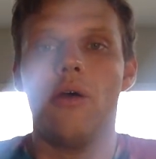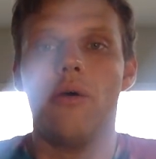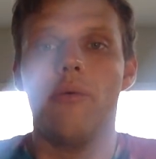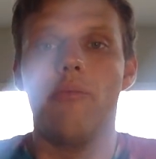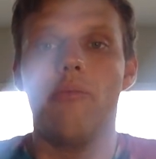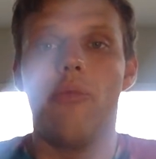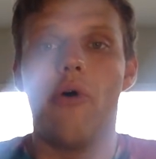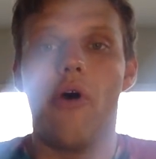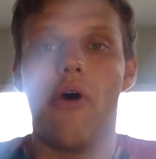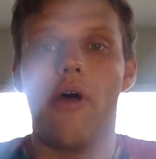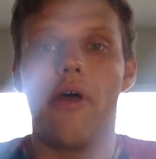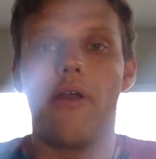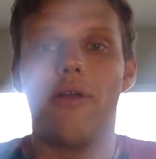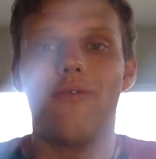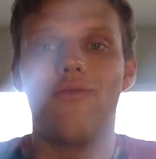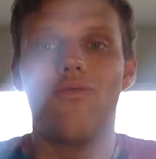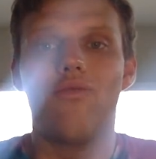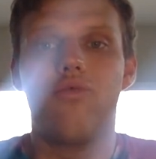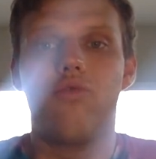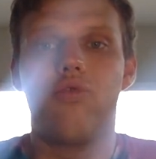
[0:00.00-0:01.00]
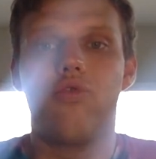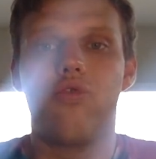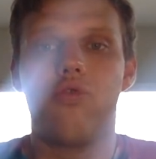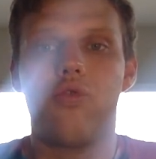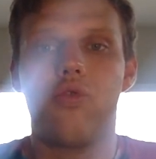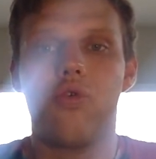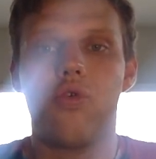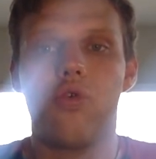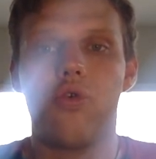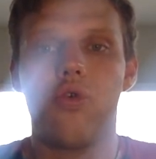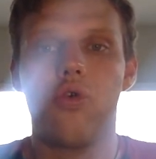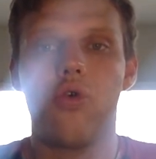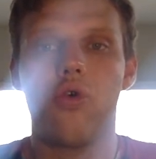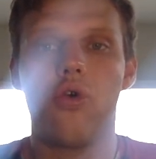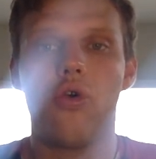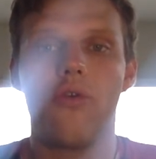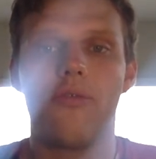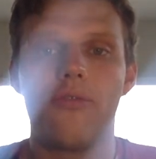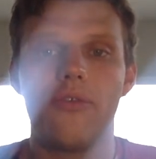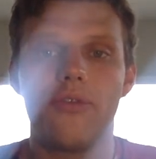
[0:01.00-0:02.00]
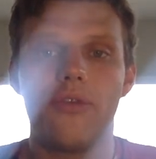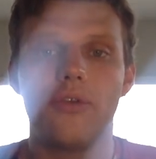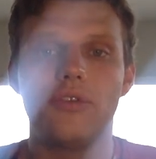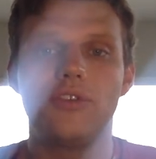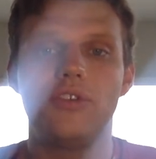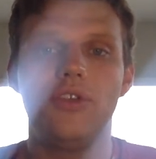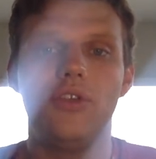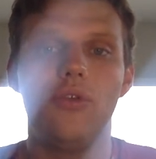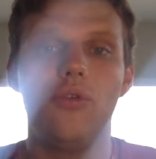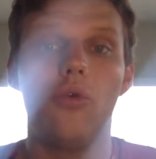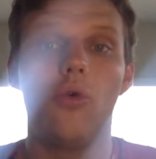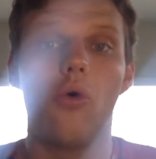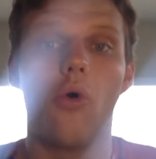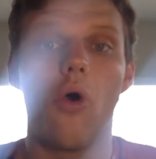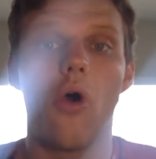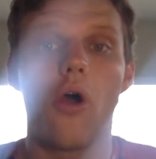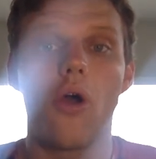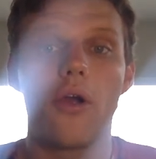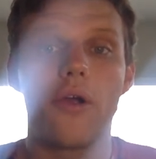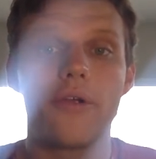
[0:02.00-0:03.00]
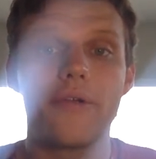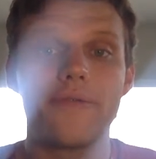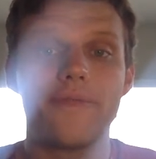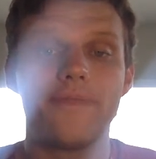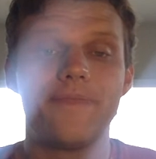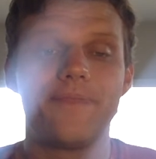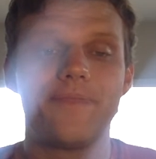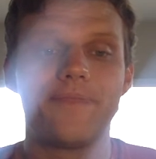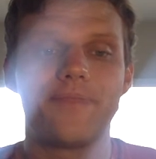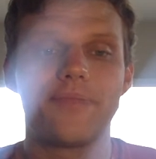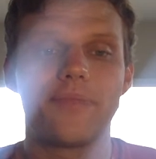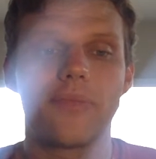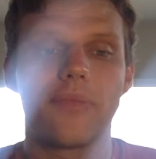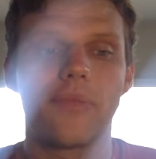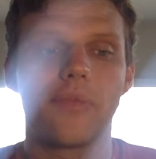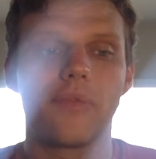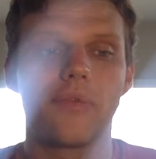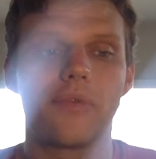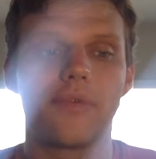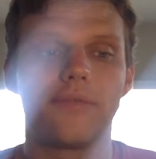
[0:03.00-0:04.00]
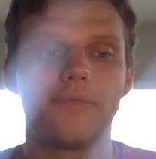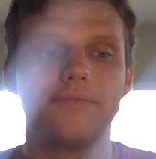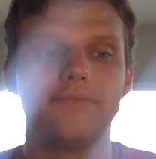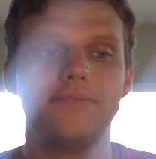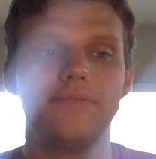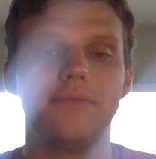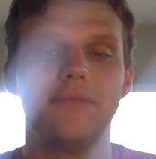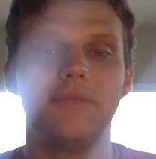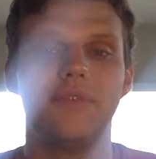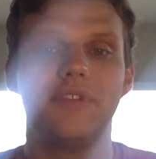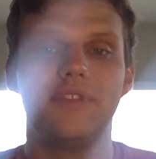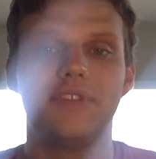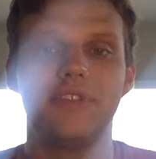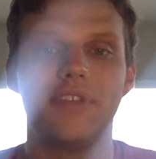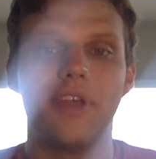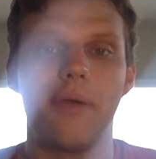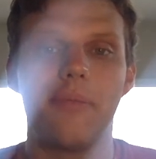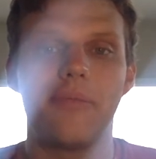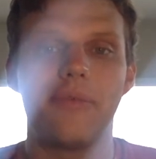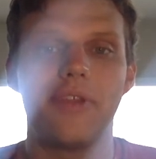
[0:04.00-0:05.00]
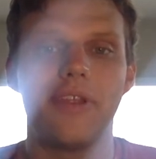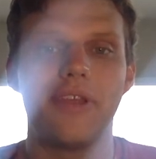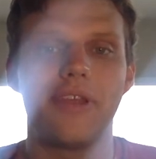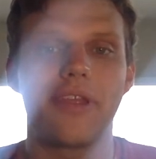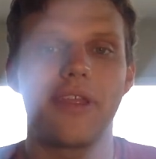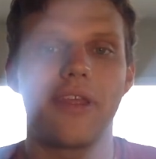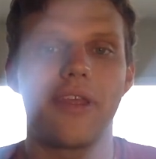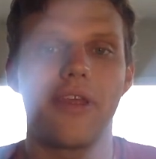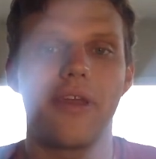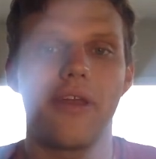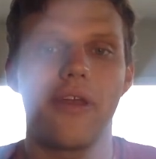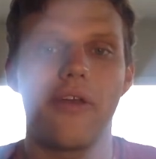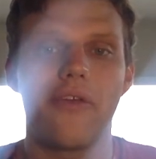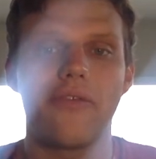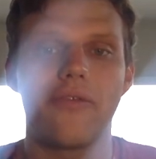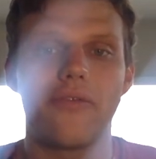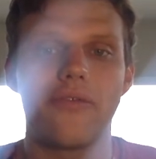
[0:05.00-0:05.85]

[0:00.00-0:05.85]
But for those of you who are accepting of